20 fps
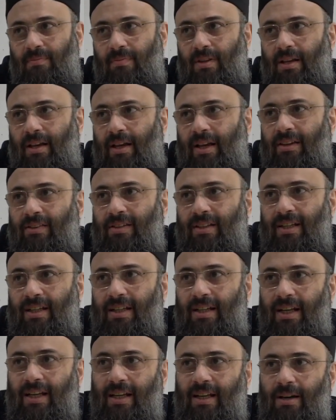
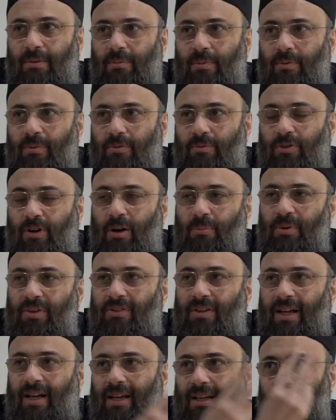Ithnīniyya from
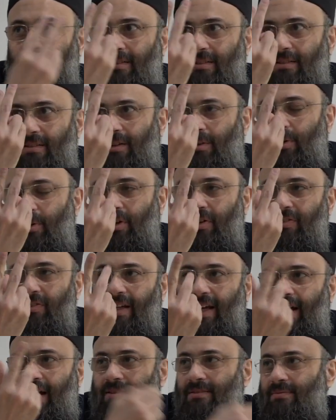ithnain or
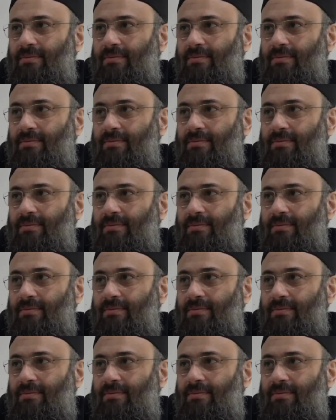ithnan.